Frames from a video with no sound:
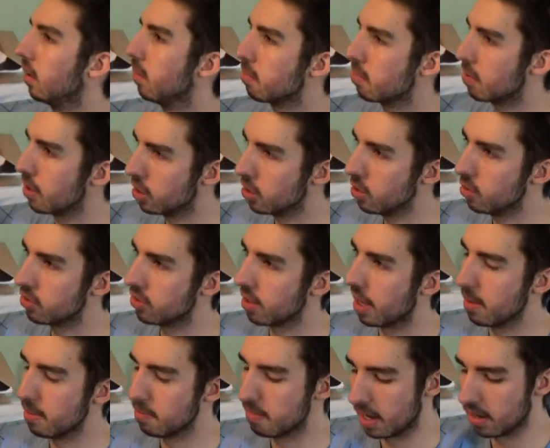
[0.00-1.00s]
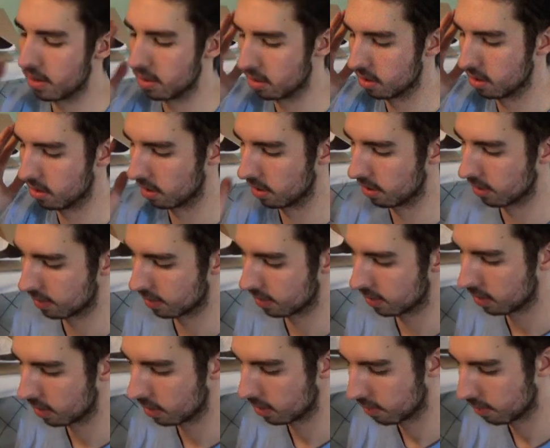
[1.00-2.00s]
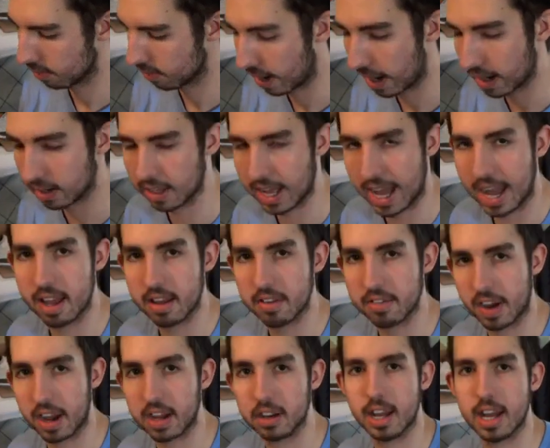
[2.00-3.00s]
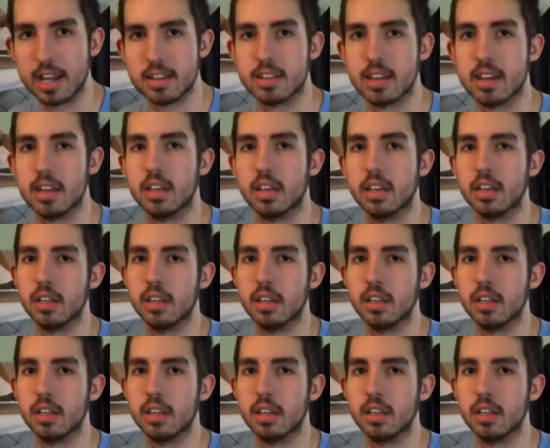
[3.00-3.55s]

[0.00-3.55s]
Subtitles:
produce a better final essay.